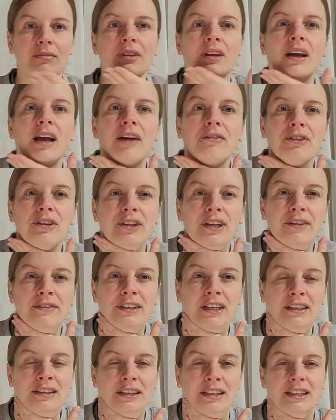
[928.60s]
after they've
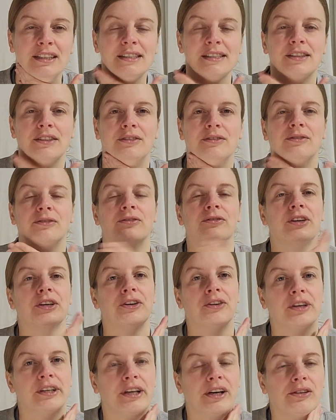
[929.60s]
done this, they're
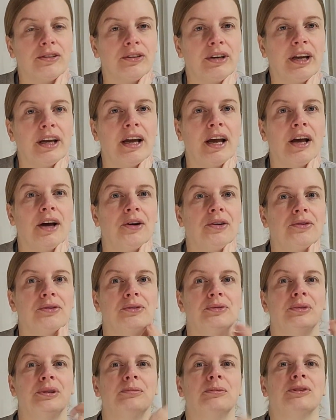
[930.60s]
figuring out, okay, how do
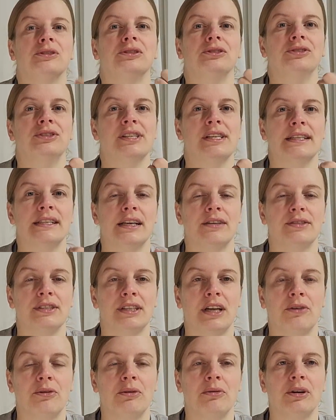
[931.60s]
we produce the sounds?
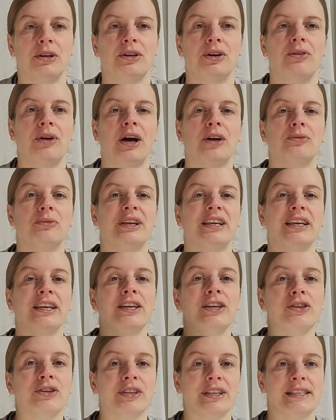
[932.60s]
Now we want to know, how do we
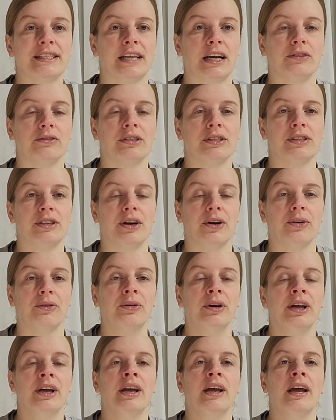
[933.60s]
hear the sound? So
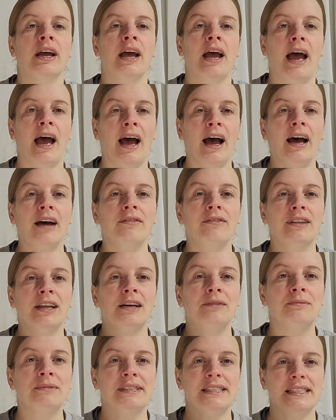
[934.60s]
have
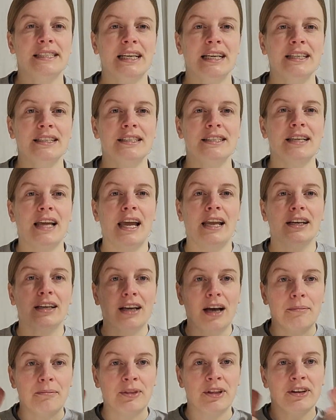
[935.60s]
them sit and
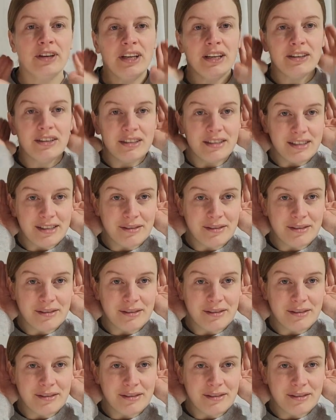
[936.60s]
cup their ears